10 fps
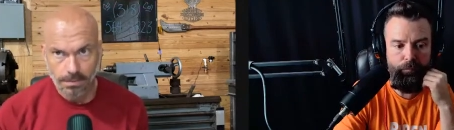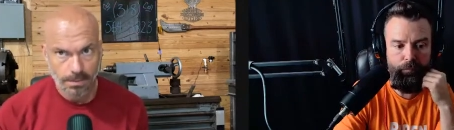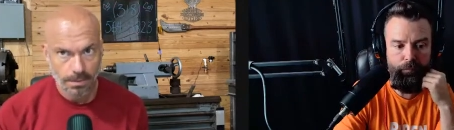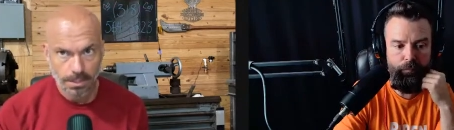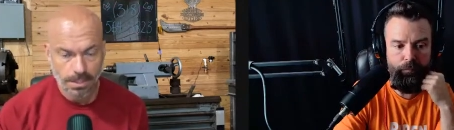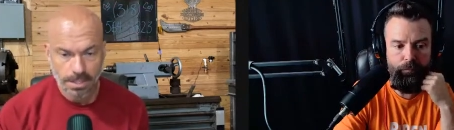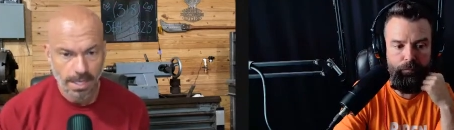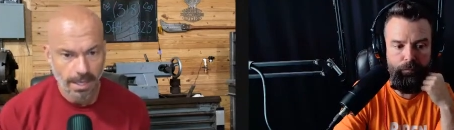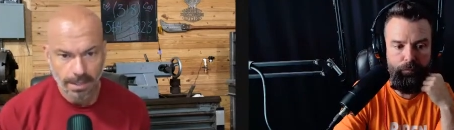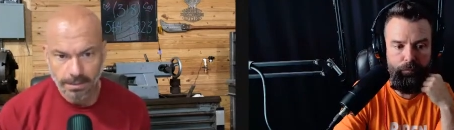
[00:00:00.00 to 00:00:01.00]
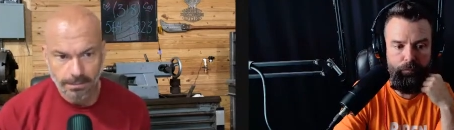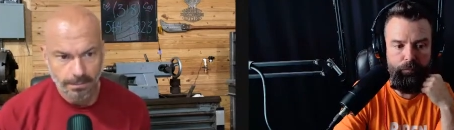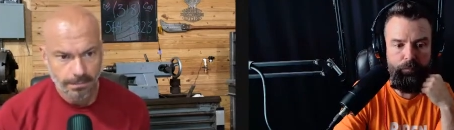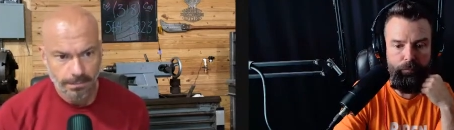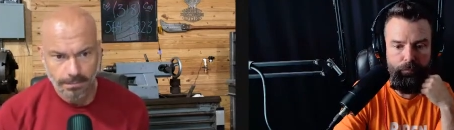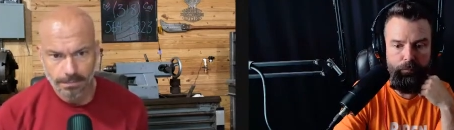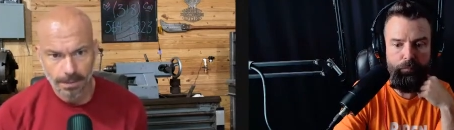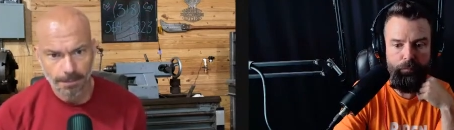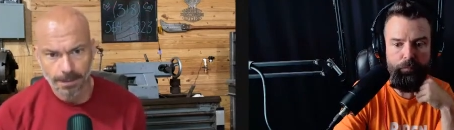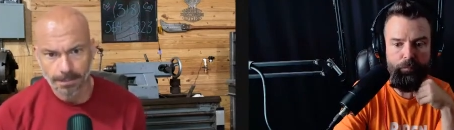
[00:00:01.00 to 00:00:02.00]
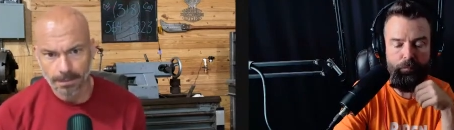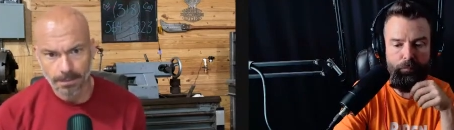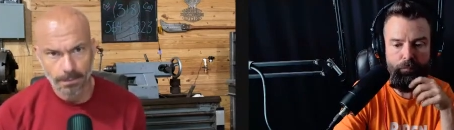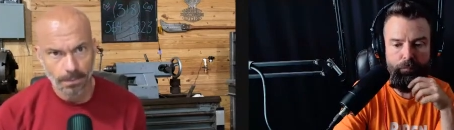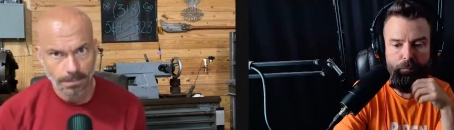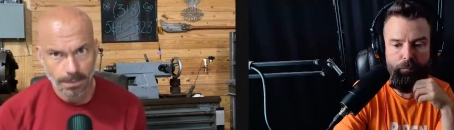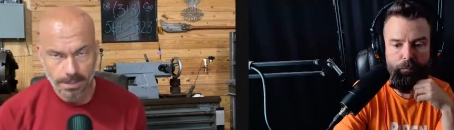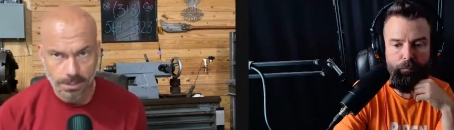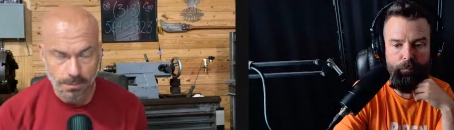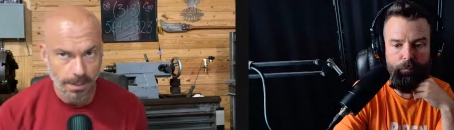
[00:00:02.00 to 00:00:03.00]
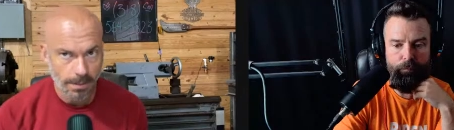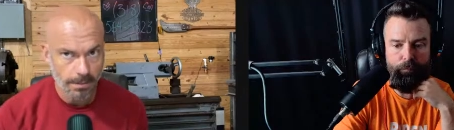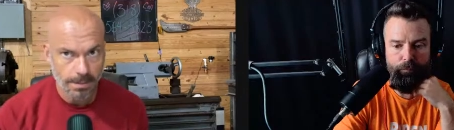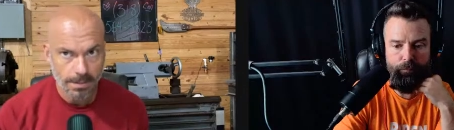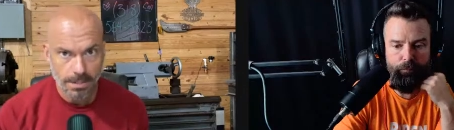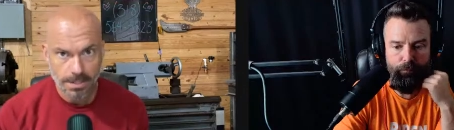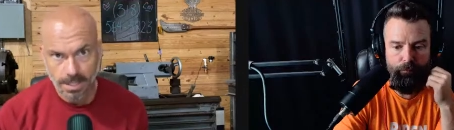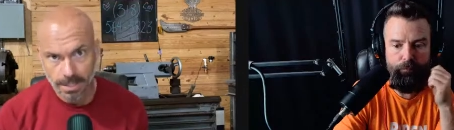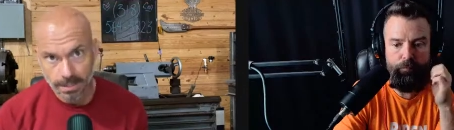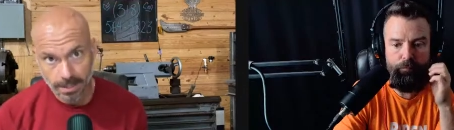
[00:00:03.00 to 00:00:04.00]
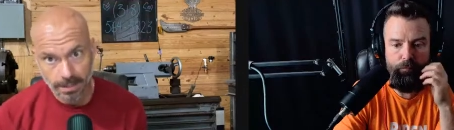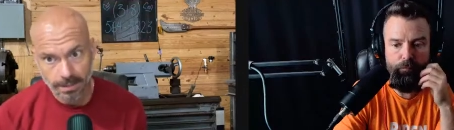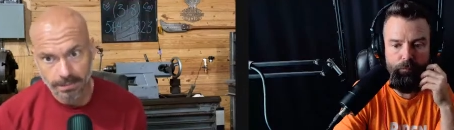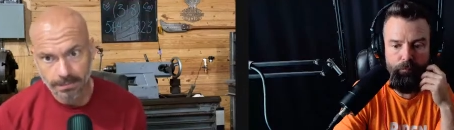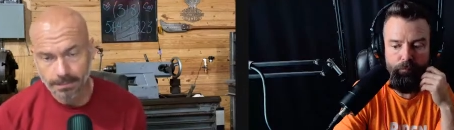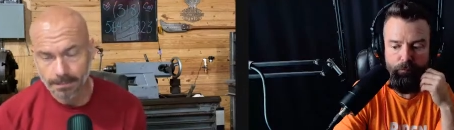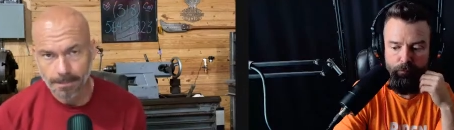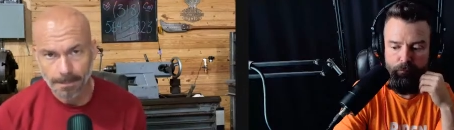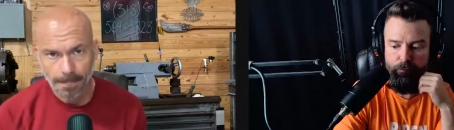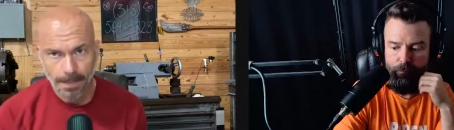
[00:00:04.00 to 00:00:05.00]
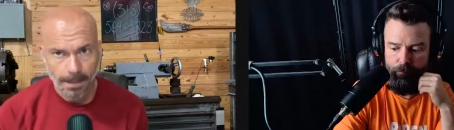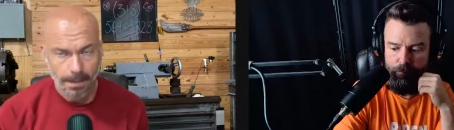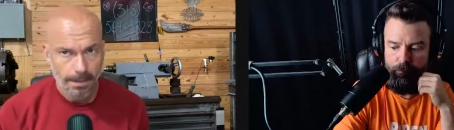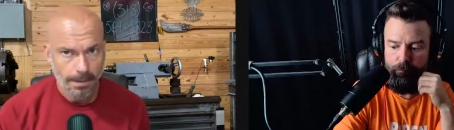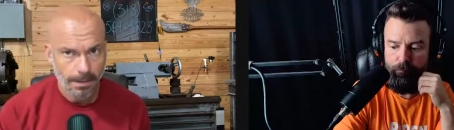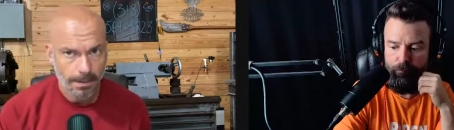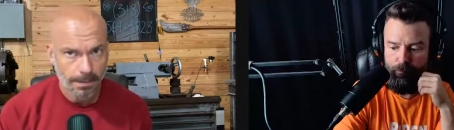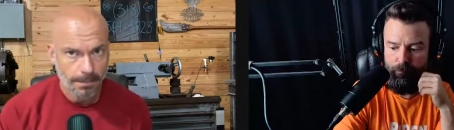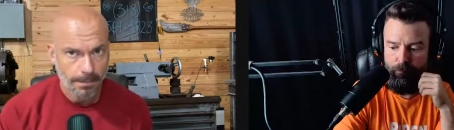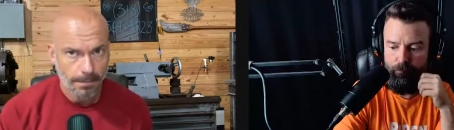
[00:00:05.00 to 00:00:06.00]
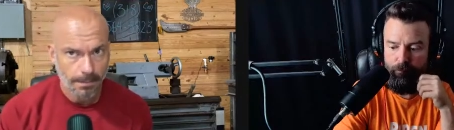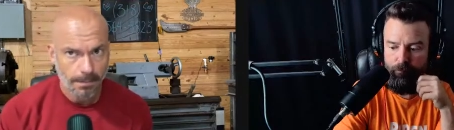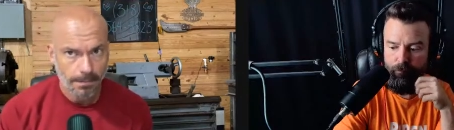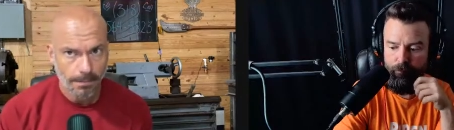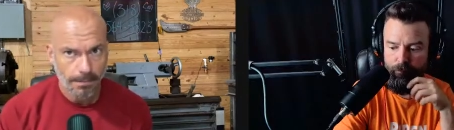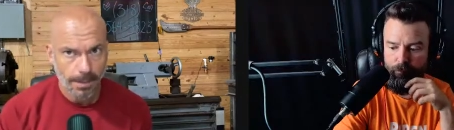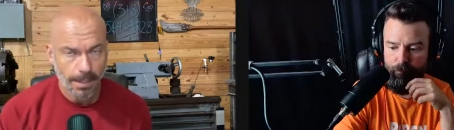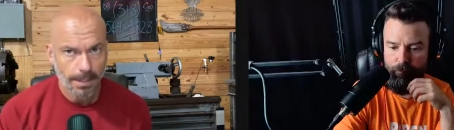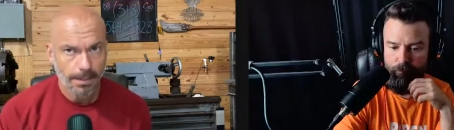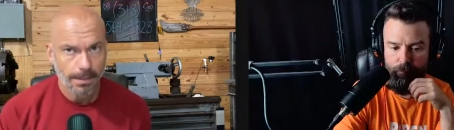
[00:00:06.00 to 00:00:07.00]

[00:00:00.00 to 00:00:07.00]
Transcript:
Speaker 1: she just can't. I mean, people are wanting precious metals, and she's taking care of them. Uh, but